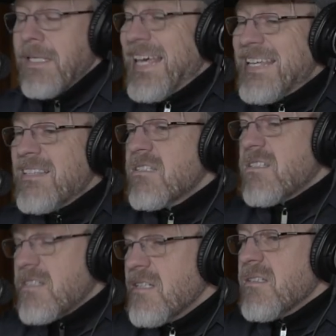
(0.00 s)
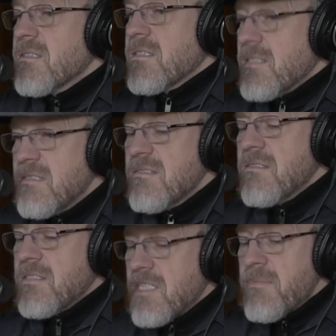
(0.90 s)
And the silicon
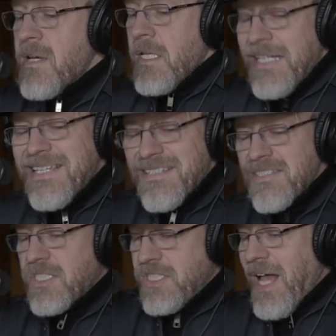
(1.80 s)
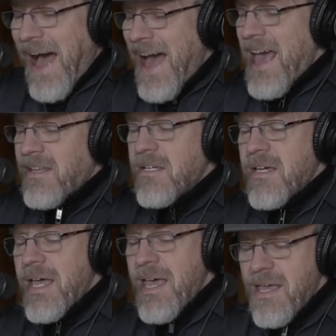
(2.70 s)
chip inside her
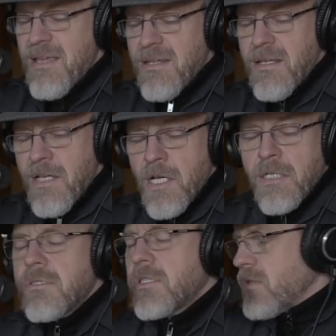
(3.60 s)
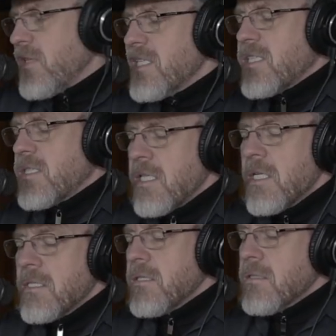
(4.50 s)
head was switched
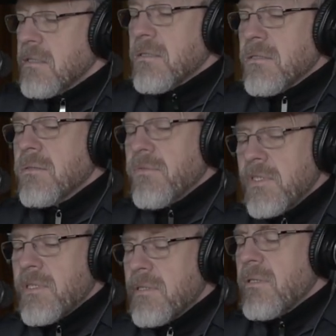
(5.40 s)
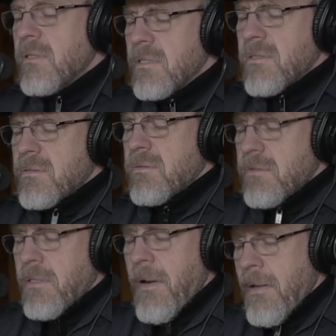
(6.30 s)
to overload.
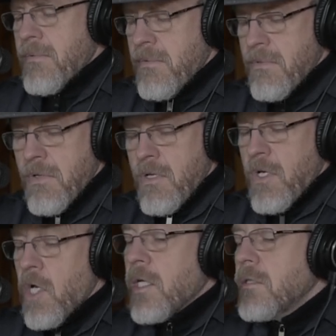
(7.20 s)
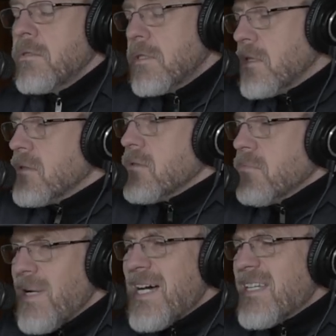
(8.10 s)
And
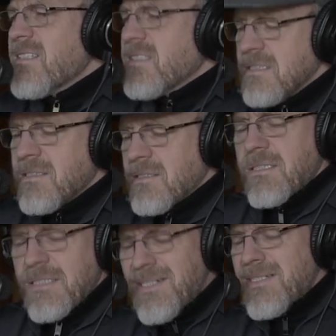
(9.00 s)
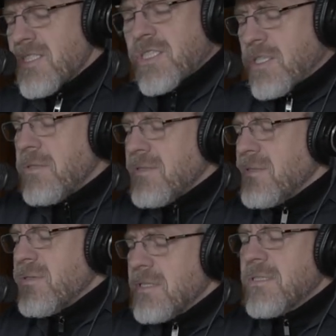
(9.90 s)
nobody's gonna go to
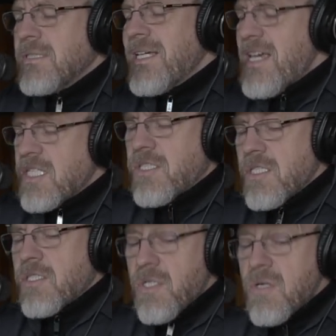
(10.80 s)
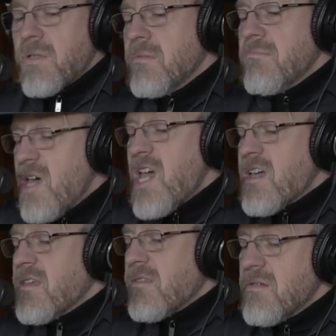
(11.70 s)
school today. She's gonna make
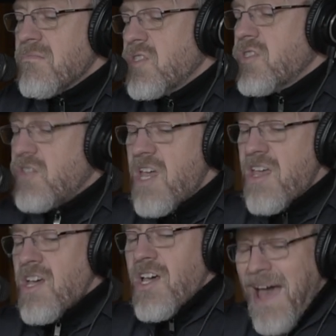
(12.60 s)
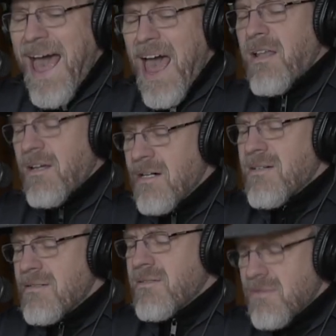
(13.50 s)
them stay at
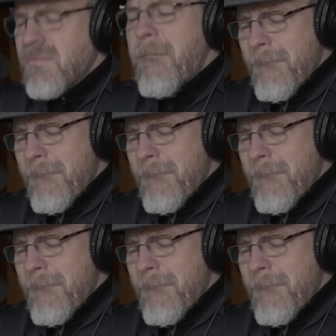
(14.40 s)
home.